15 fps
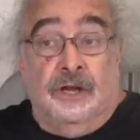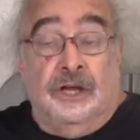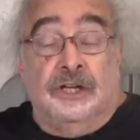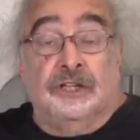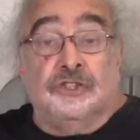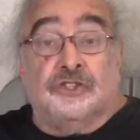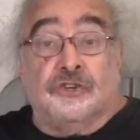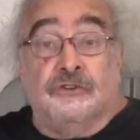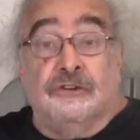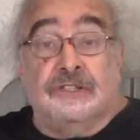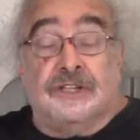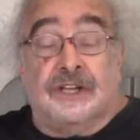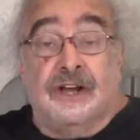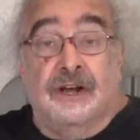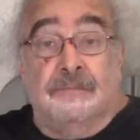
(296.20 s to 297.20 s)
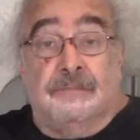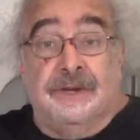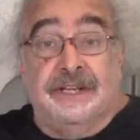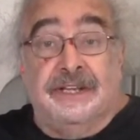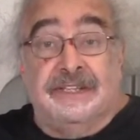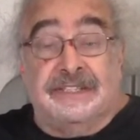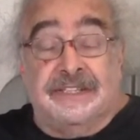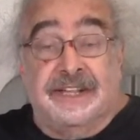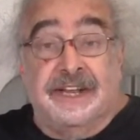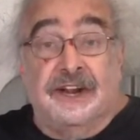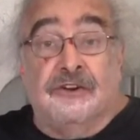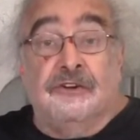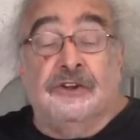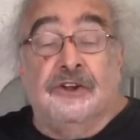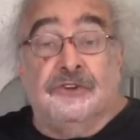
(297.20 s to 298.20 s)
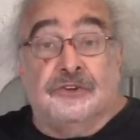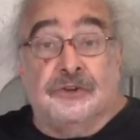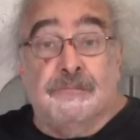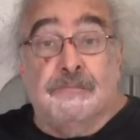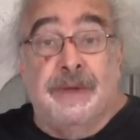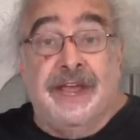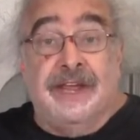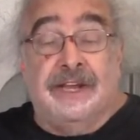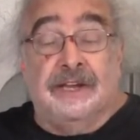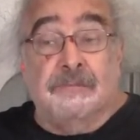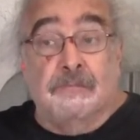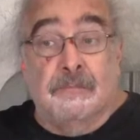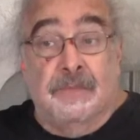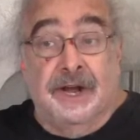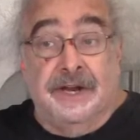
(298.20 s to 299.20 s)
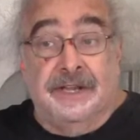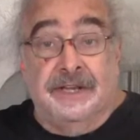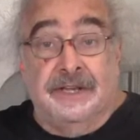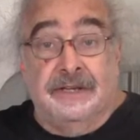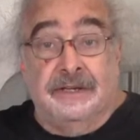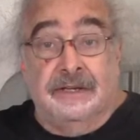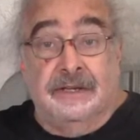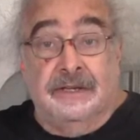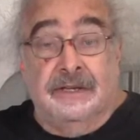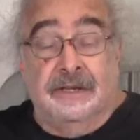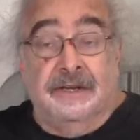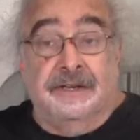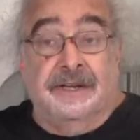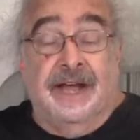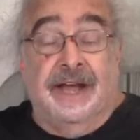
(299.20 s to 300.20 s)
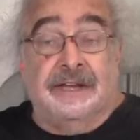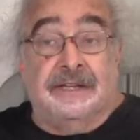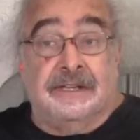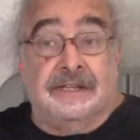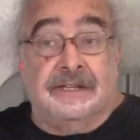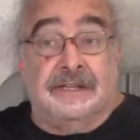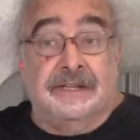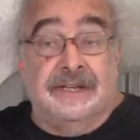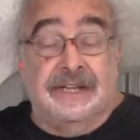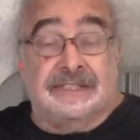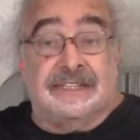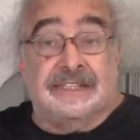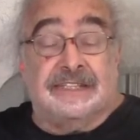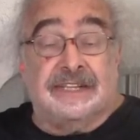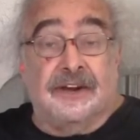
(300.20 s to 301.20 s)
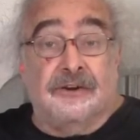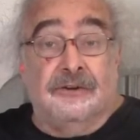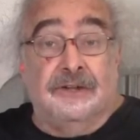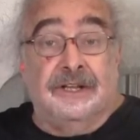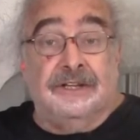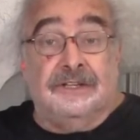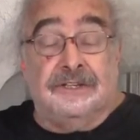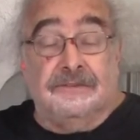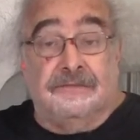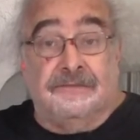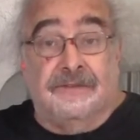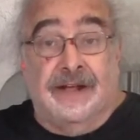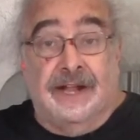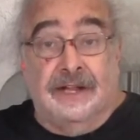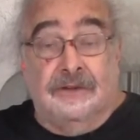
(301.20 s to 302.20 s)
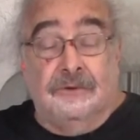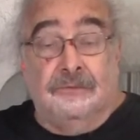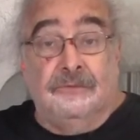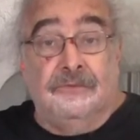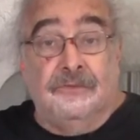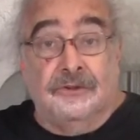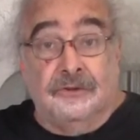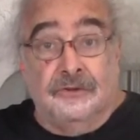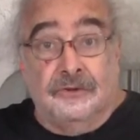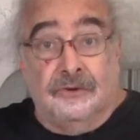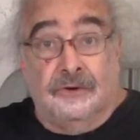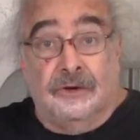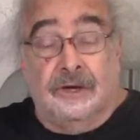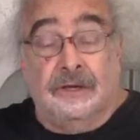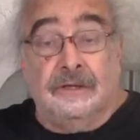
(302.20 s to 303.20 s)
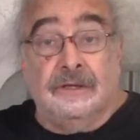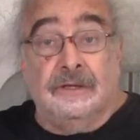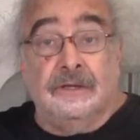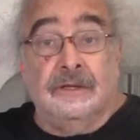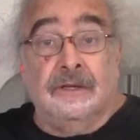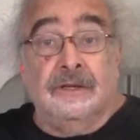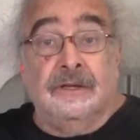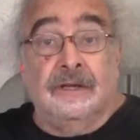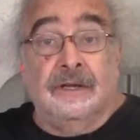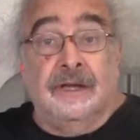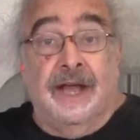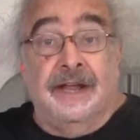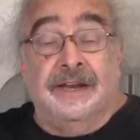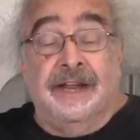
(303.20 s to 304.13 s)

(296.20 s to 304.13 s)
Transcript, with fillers: An insurance company is there to make money, not necessarily to follow the law, and